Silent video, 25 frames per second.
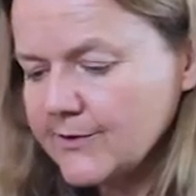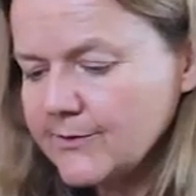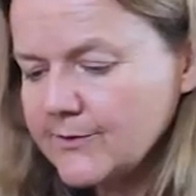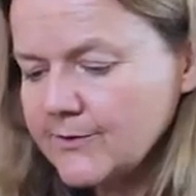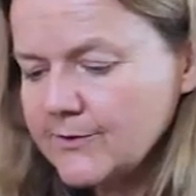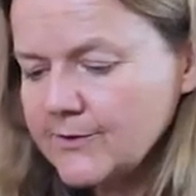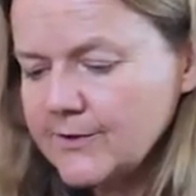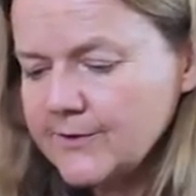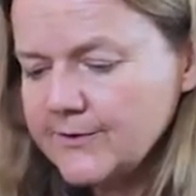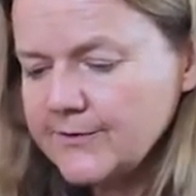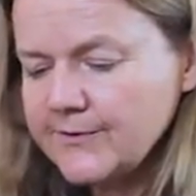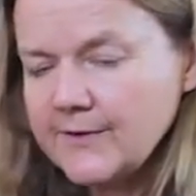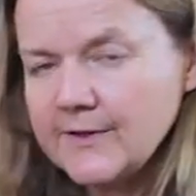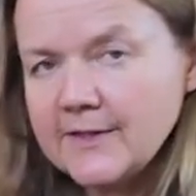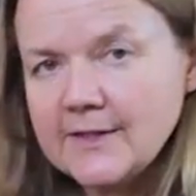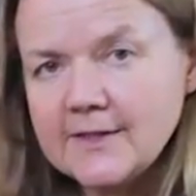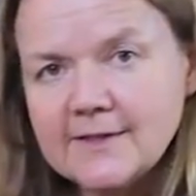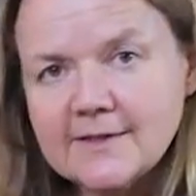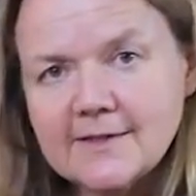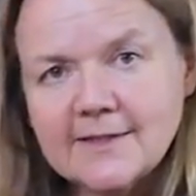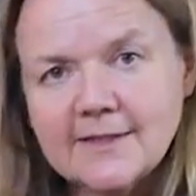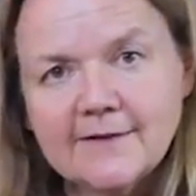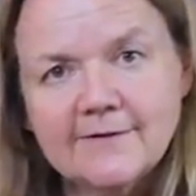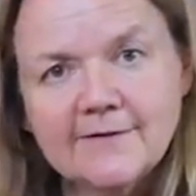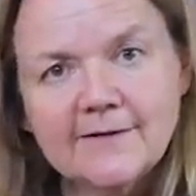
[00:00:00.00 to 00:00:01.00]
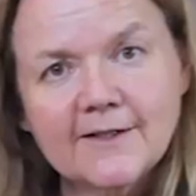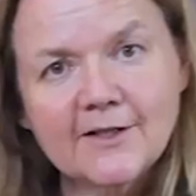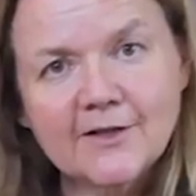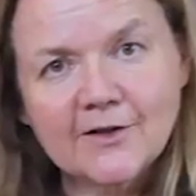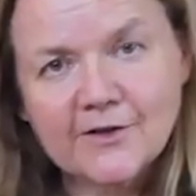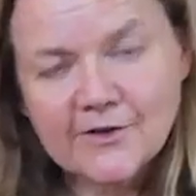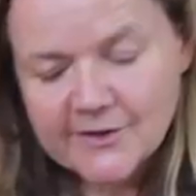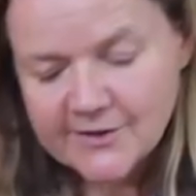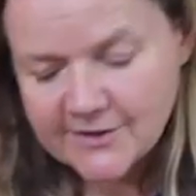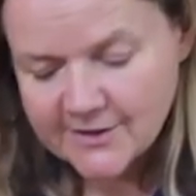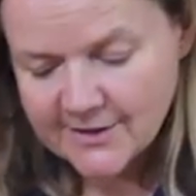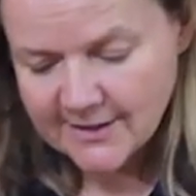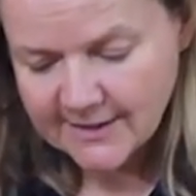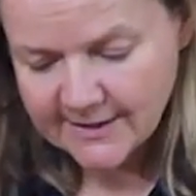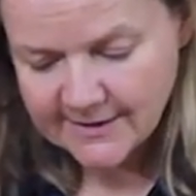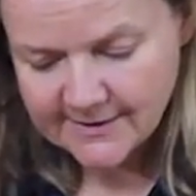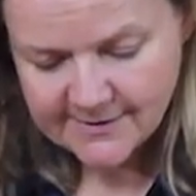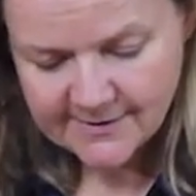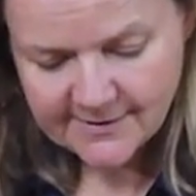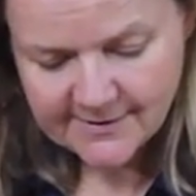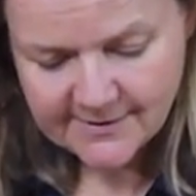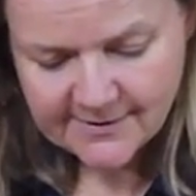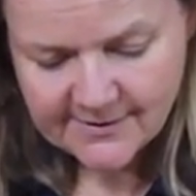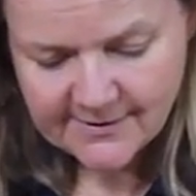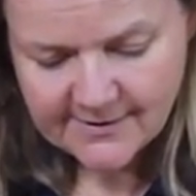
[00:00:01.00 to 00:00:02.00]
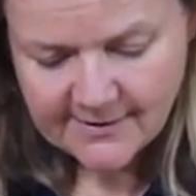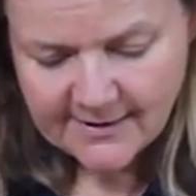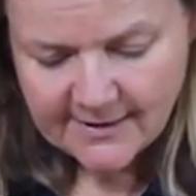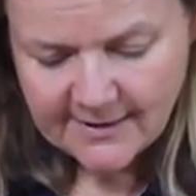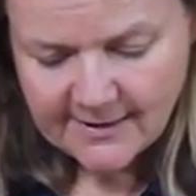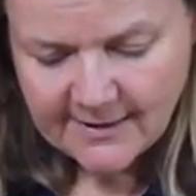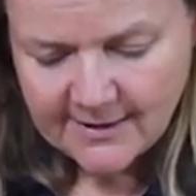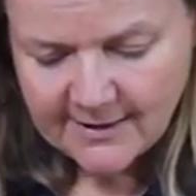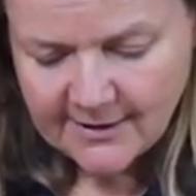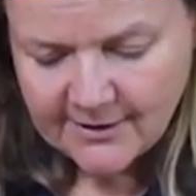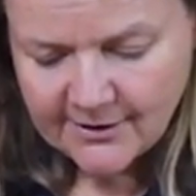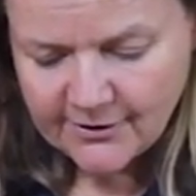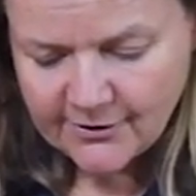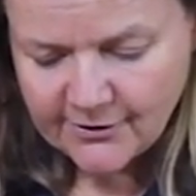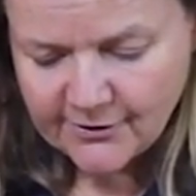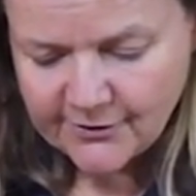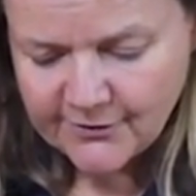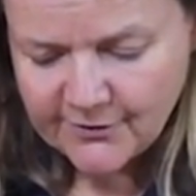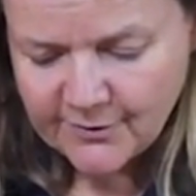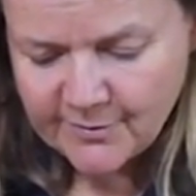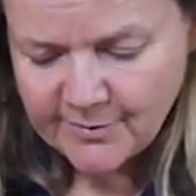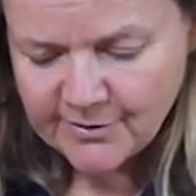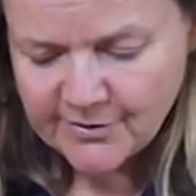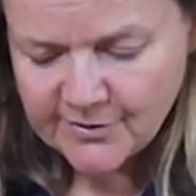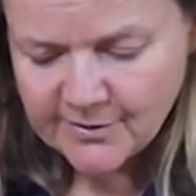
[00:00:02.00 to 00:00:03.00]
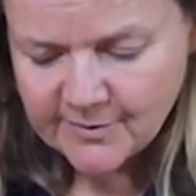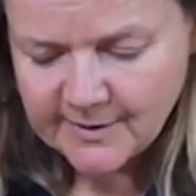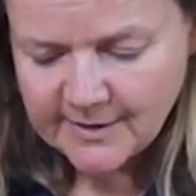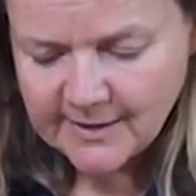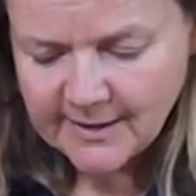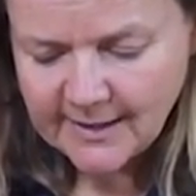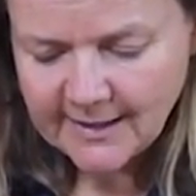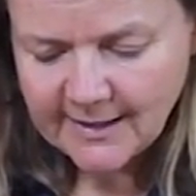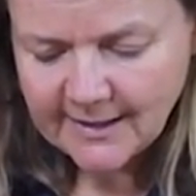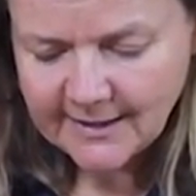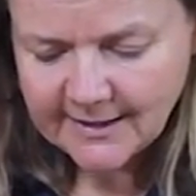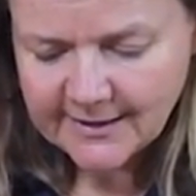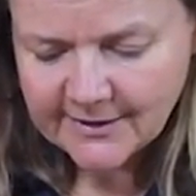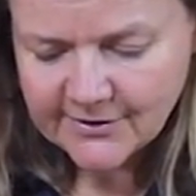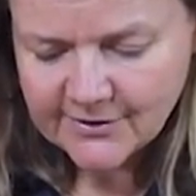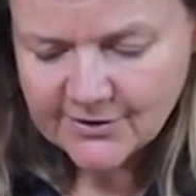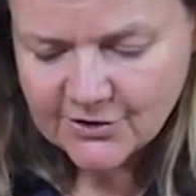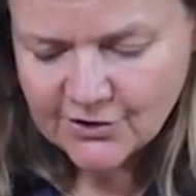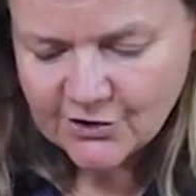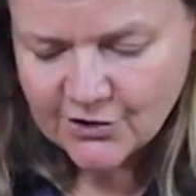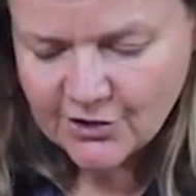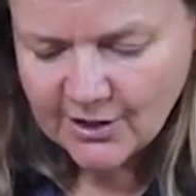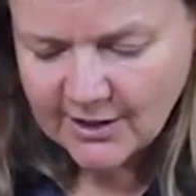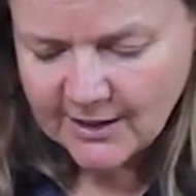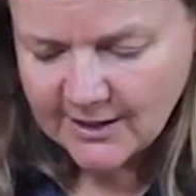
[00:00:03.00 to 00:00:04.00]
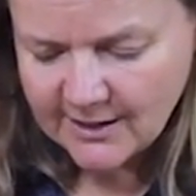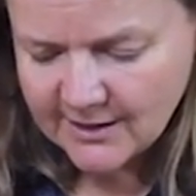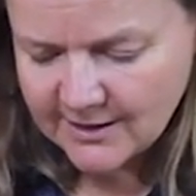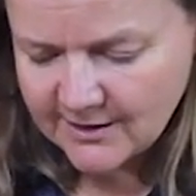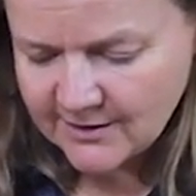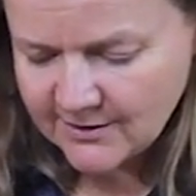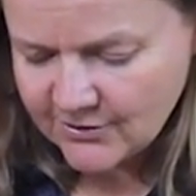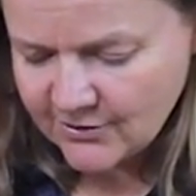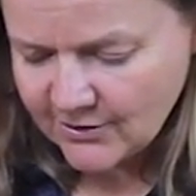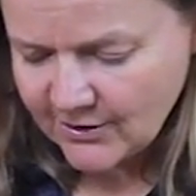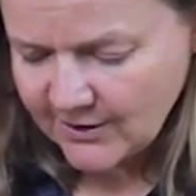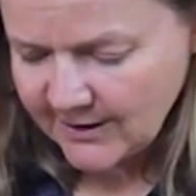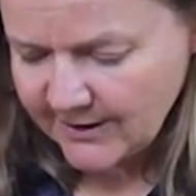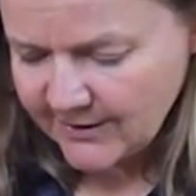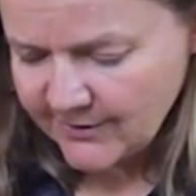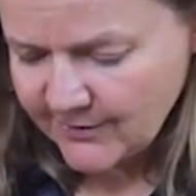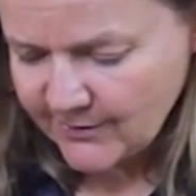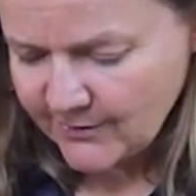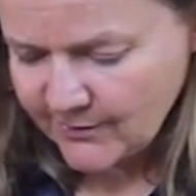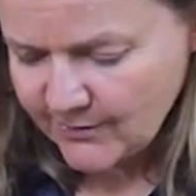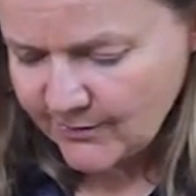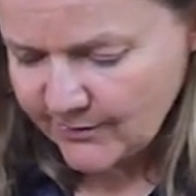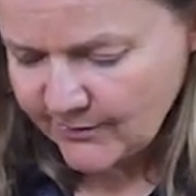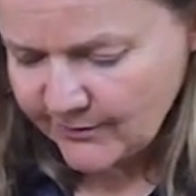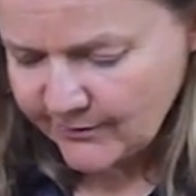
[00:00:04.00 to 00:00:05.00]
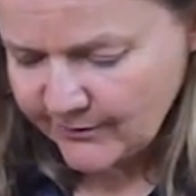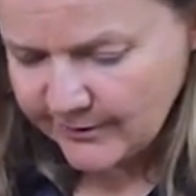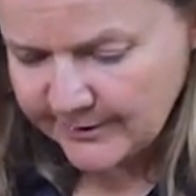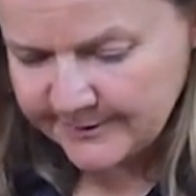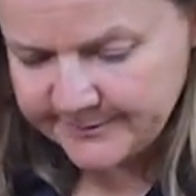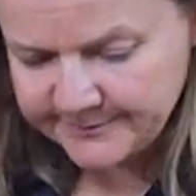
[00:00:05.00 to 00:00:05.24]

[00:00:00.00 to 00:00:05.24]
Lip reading: all of these lovely orange slices across the bottom. And I like to sort of